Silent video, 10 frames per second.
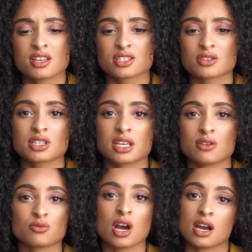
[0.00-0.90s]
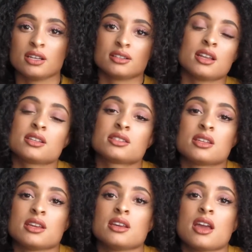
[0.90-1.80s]
So I was thinking, right, let's
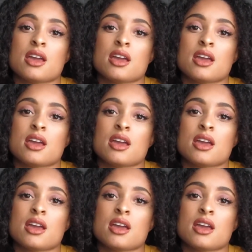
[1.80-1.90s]
see